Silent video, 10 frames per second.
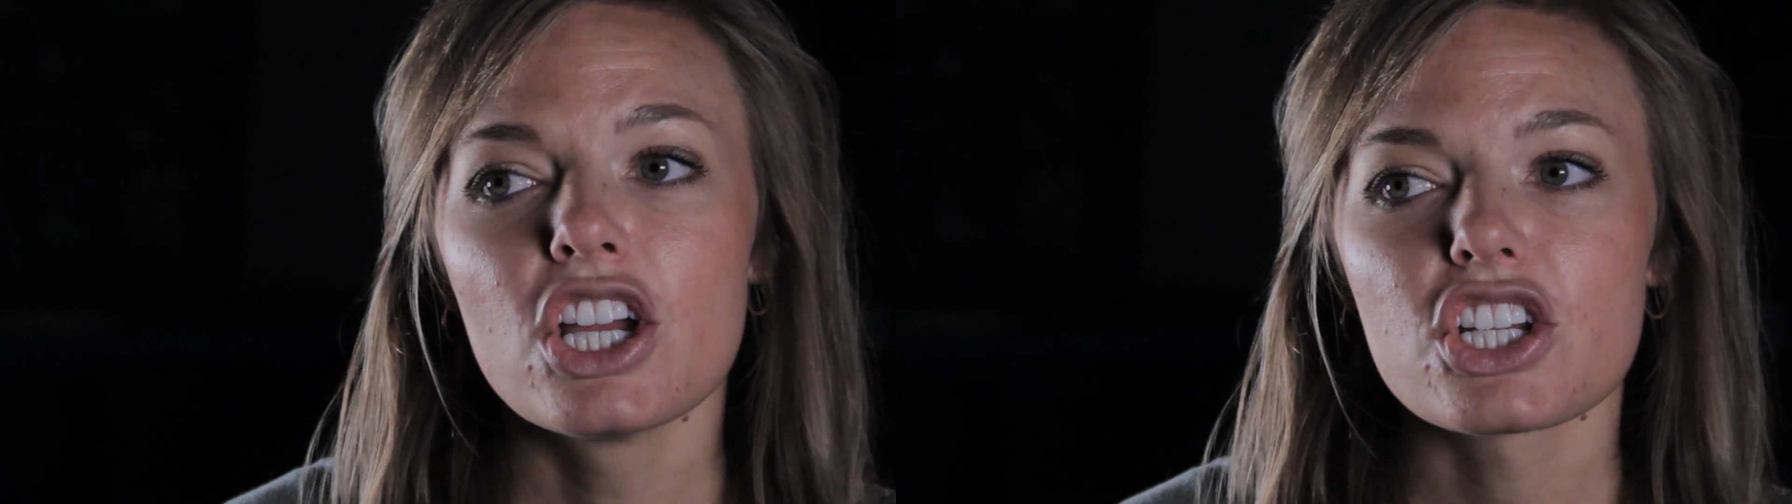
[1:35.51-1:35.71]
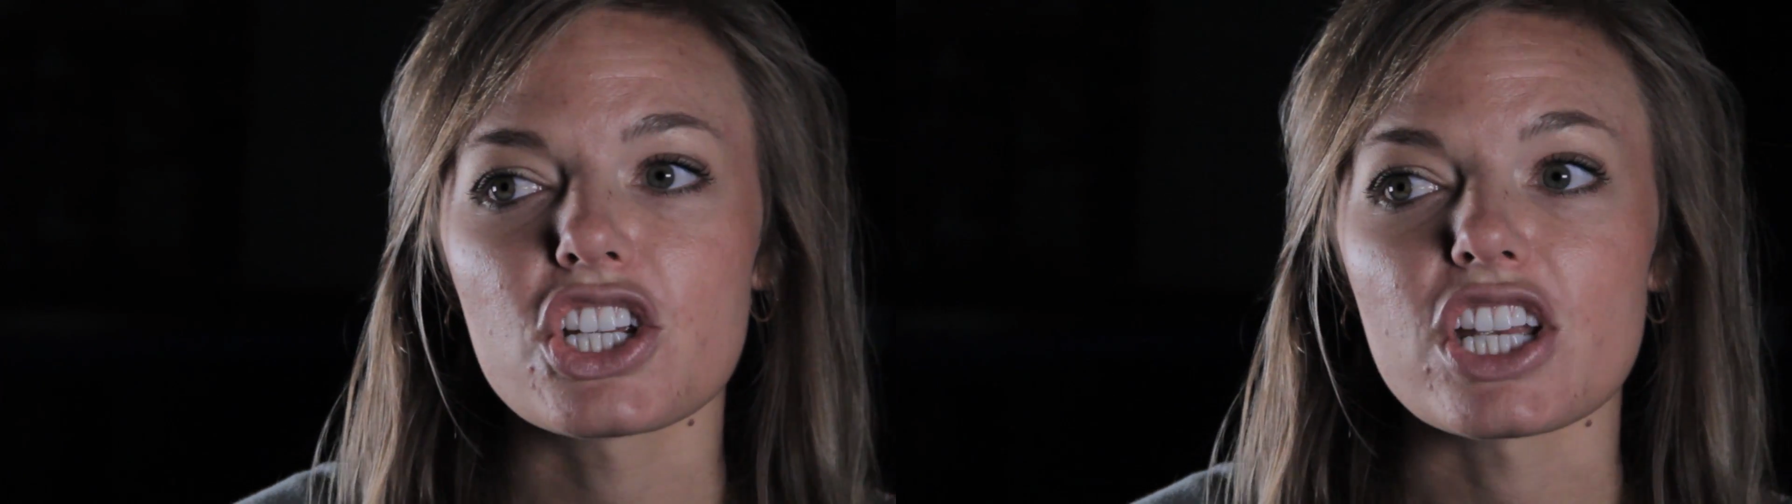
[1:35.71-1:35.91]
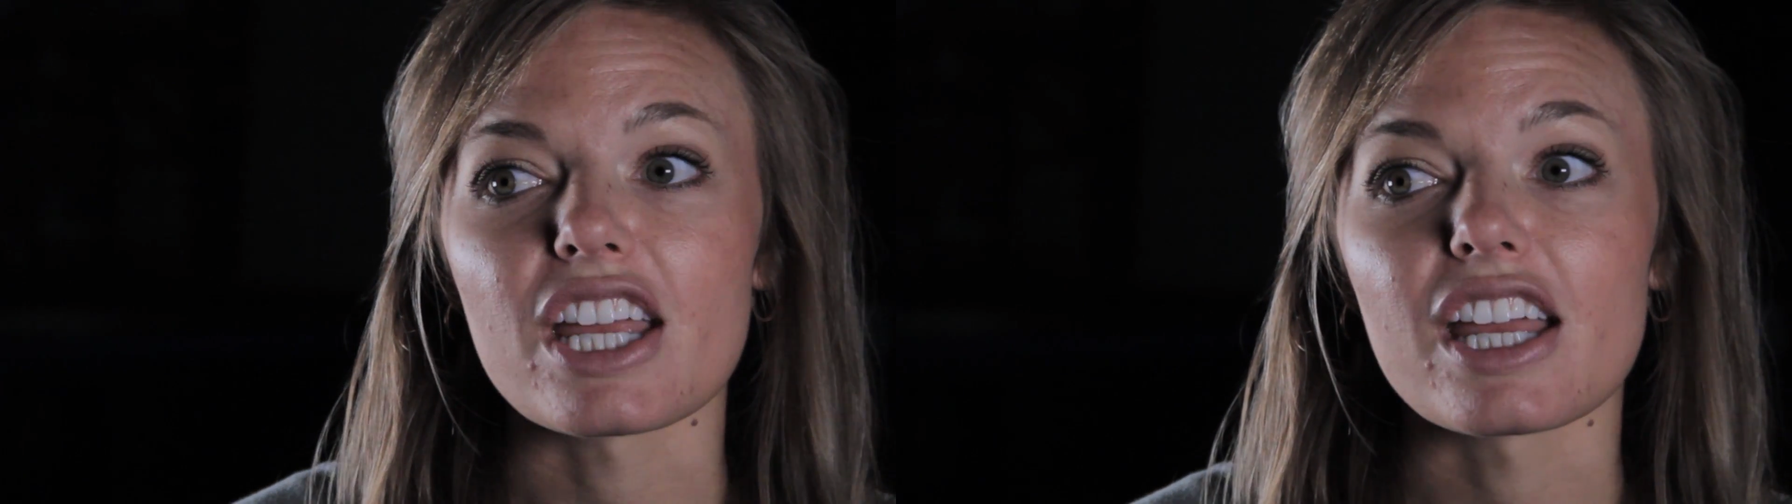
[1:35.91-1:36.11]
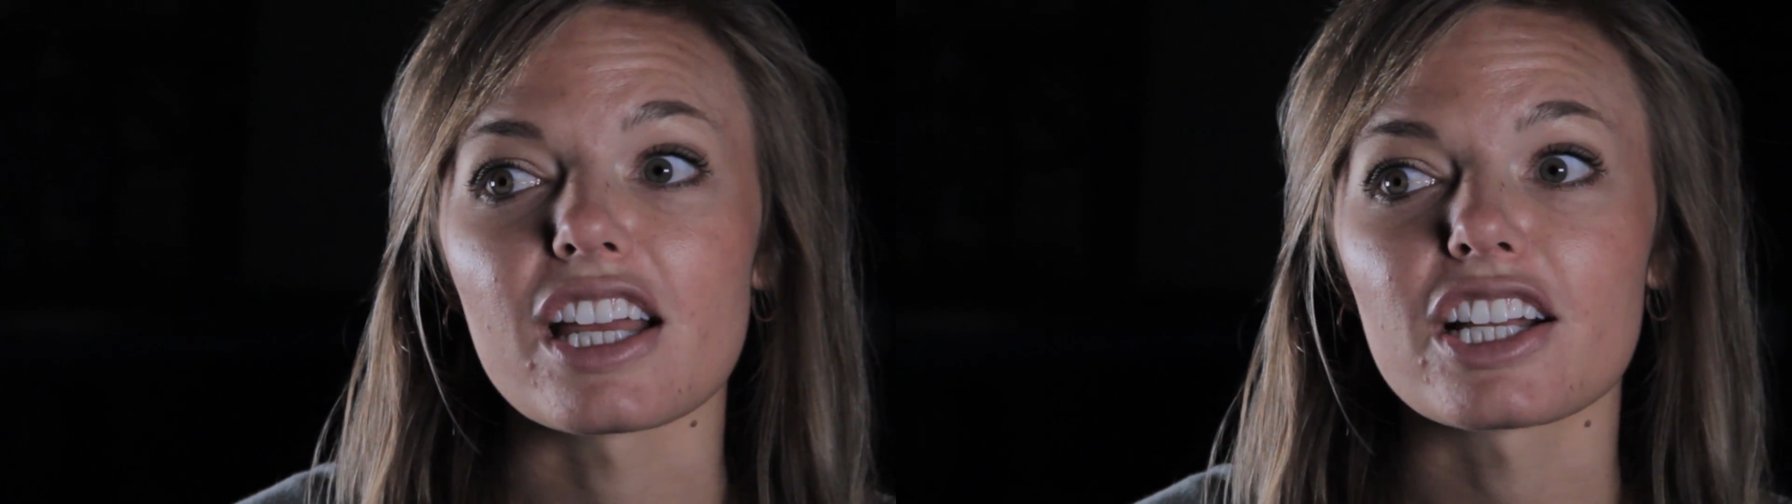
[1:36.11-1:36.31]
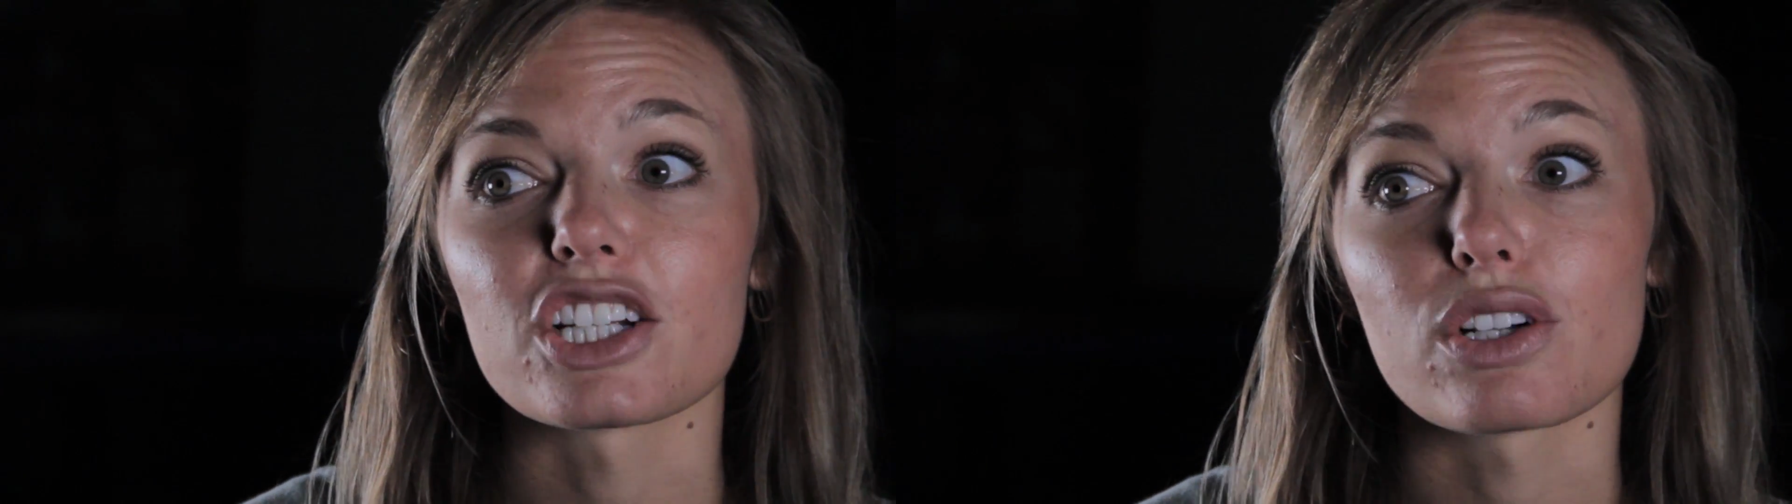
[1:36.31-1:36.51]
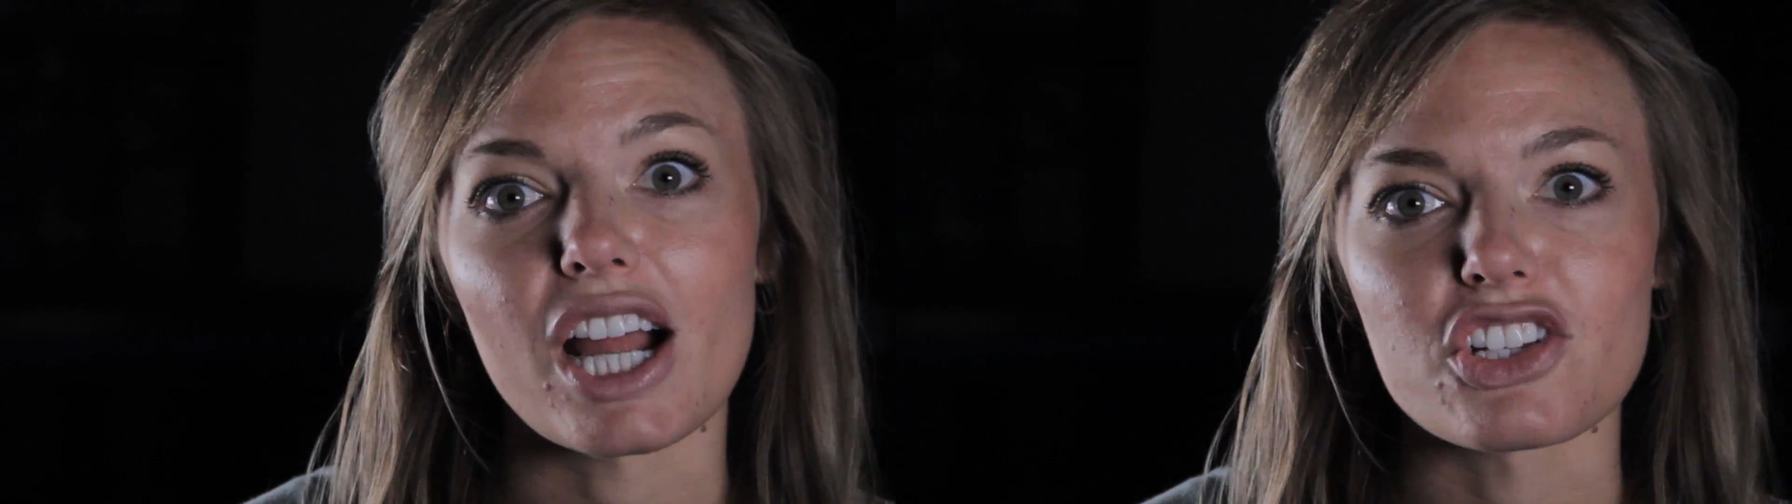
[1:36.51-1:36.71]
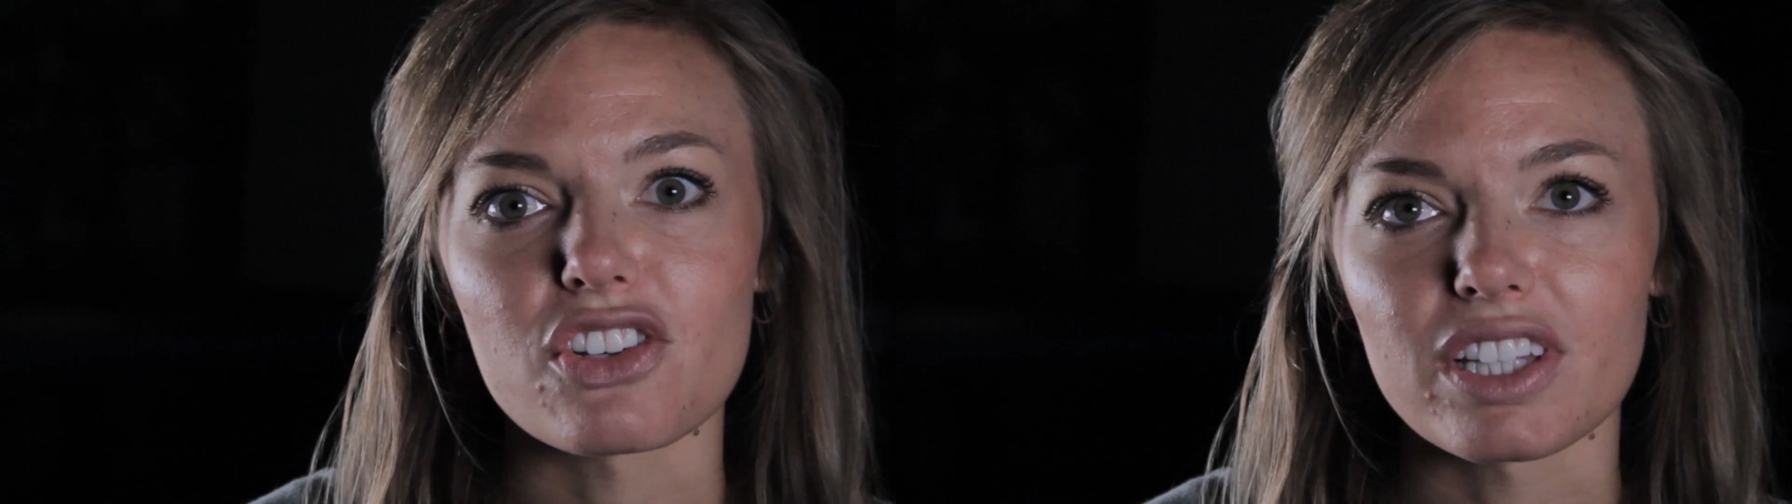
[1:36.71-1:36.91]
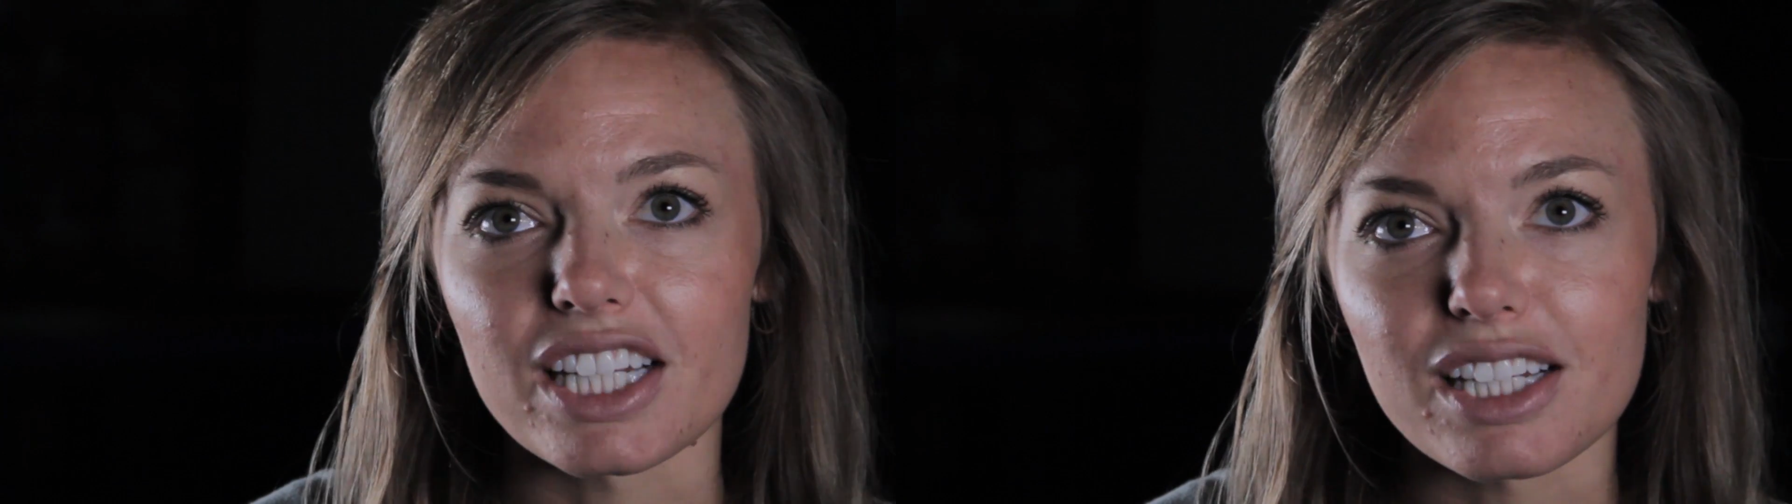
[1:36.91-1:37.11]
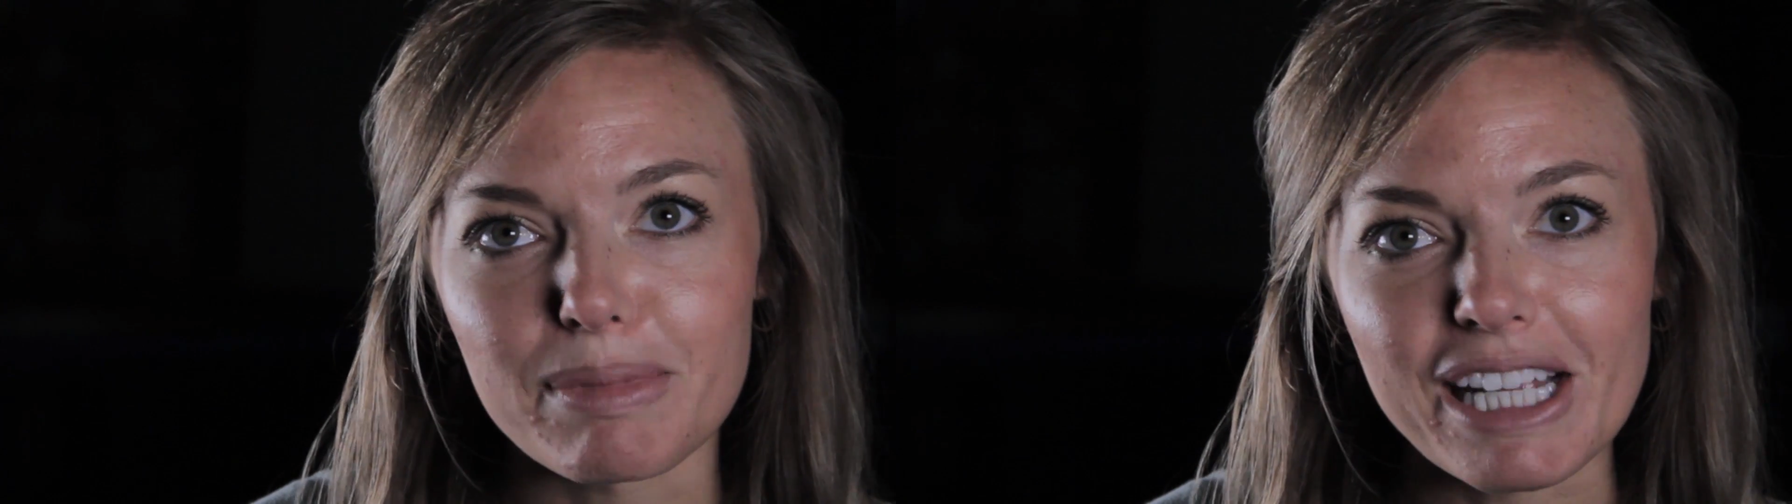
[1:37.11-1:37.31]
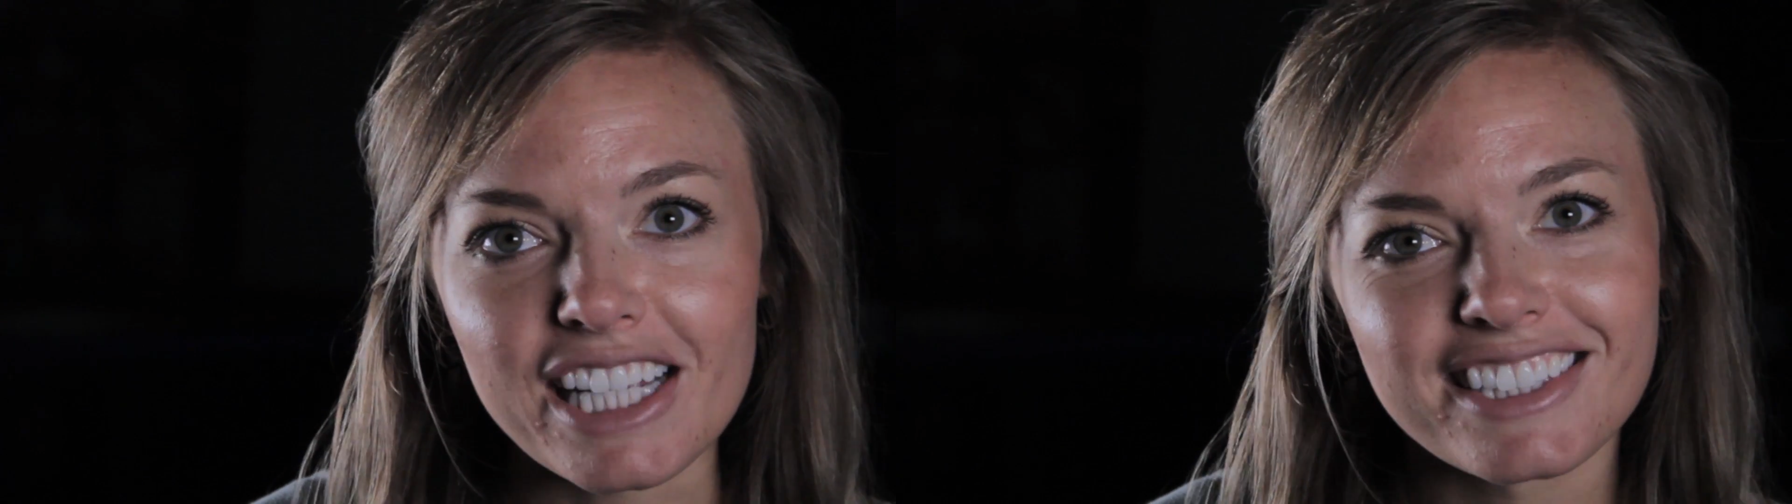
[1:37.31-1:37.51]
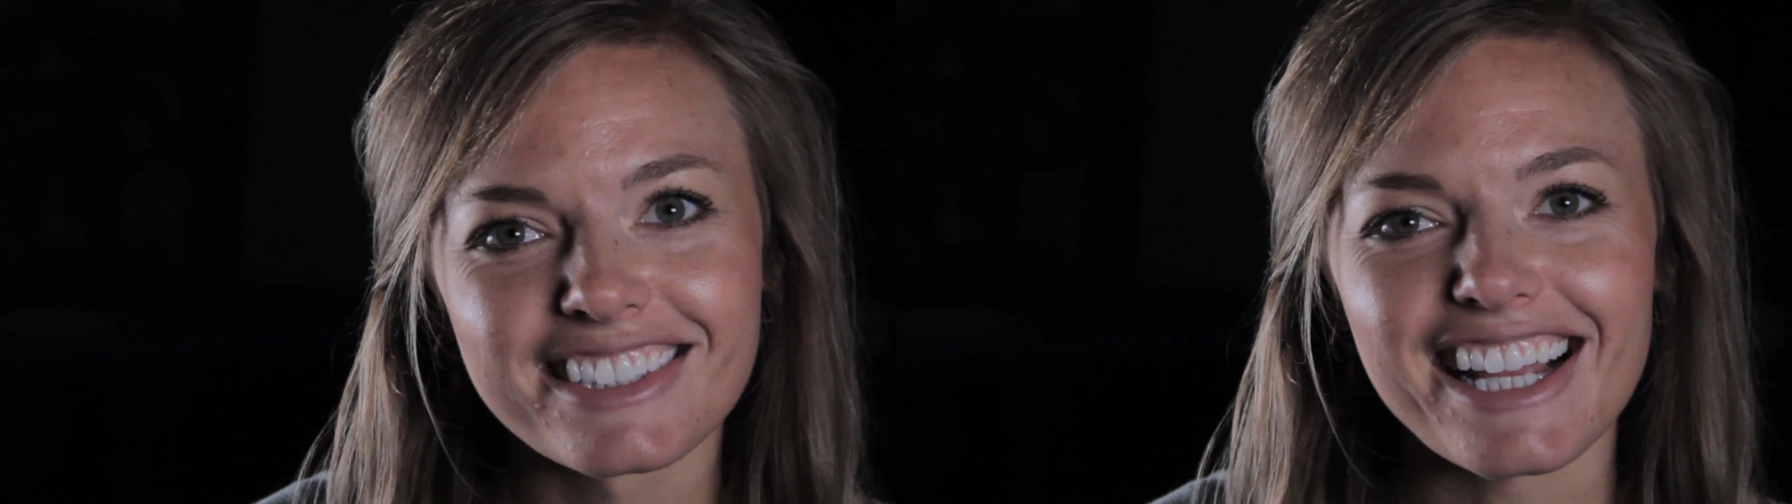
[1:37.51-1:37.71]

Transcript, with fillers: she congratulated me